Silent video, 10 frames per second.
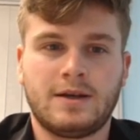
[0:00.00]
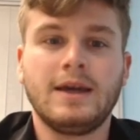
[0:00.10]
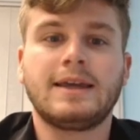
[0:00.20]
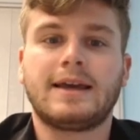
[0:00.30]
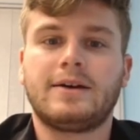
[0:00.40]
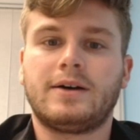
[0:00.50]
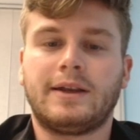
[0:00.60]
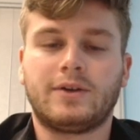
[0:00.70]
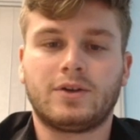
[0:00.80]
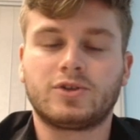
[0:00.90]
yeah,
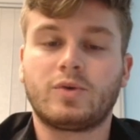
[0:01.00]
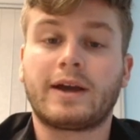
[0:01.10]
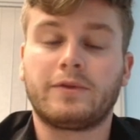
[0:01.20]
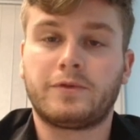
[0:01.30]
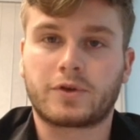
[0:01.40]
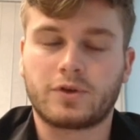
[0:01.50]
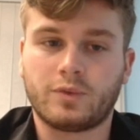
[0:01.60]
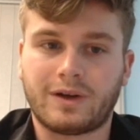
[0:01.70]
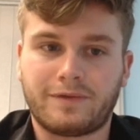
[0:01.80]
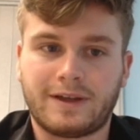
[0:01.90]
and also I
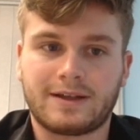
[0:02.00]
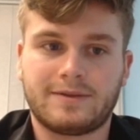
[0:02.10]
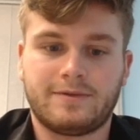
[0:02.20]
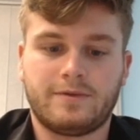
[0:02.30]
forgot one thing.